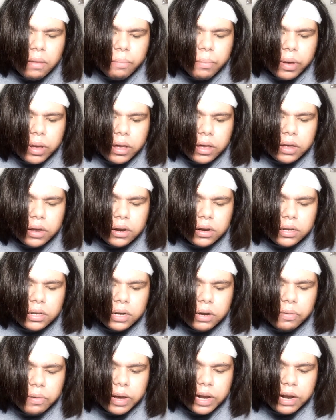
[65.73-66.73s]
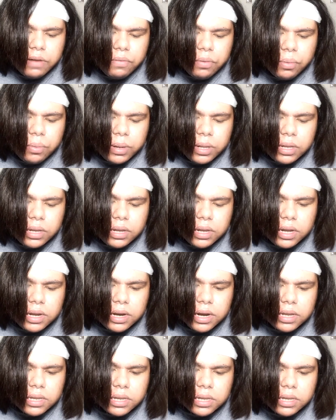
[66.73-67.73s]
But, you know, I never really, like,
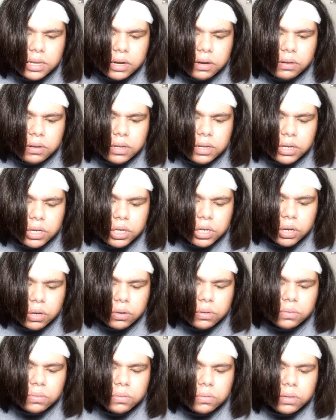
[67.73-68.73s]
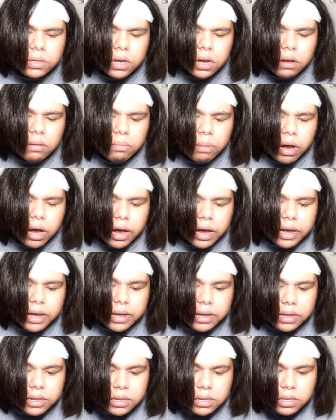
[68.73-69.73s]
necessarily chose a
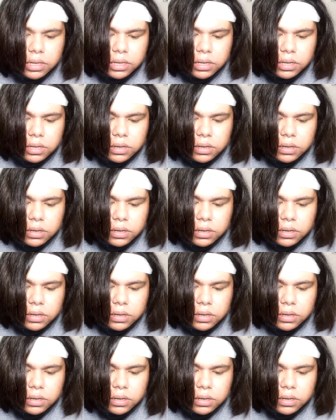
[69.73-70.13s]
bias.